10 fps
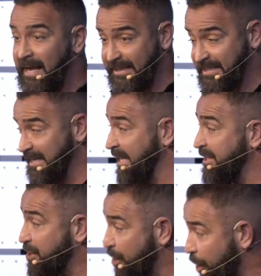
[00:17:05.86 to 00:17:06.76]
it
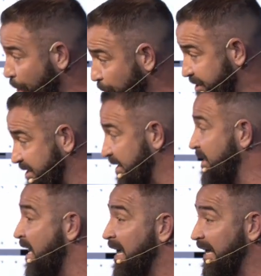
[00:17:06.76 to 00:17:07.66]
says,
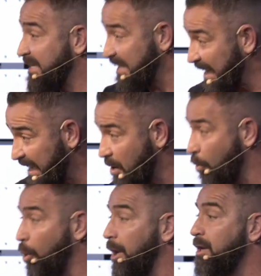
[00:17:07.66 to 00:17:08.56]
cursed is
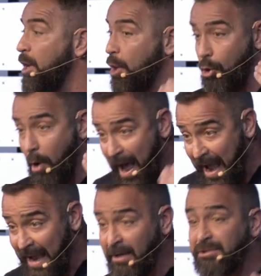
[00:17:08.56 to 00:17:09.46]
anyone who
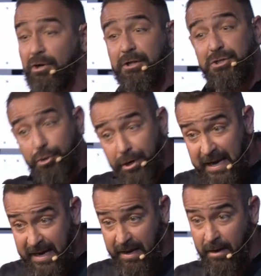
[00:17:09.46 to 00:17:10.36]
hangs on a
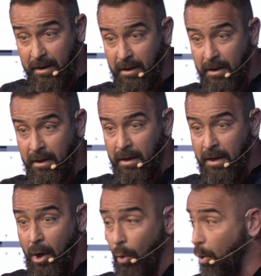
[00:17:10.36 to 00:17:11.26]
tree.
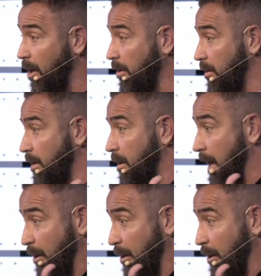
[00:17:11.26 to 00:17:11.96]
Well, I